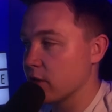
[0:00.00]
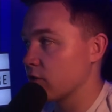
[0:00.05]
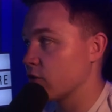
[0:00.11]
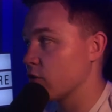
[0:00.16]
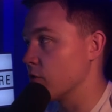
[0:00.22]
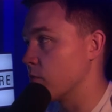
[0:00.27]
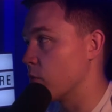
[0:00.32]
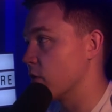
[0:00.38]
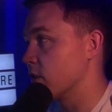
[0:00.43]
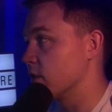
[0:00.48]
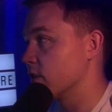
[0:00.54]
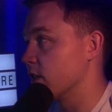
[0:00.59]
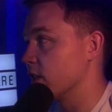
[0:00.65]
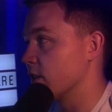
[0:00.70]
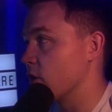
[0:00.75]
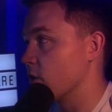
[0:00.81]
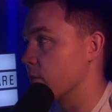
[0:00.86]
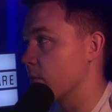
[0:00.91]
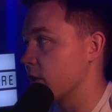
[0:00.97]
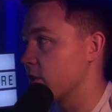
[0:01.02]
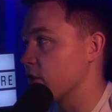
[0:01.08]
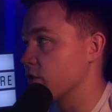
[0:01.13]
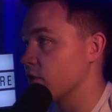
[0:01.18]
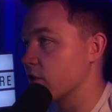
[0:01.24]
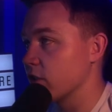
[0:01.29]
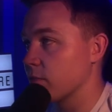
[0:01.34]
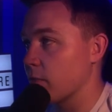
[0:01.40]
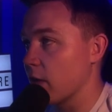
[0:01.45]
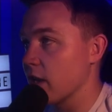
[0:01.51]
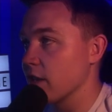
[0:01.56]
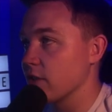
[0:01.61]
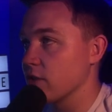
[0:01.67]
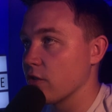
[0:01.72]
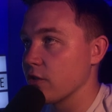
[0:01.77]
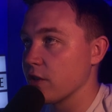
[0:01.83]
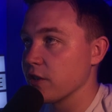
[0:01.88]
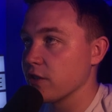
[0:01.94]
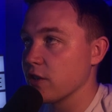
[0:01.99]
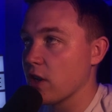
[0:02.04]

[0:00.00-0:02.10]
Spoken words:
2.0 message displays on its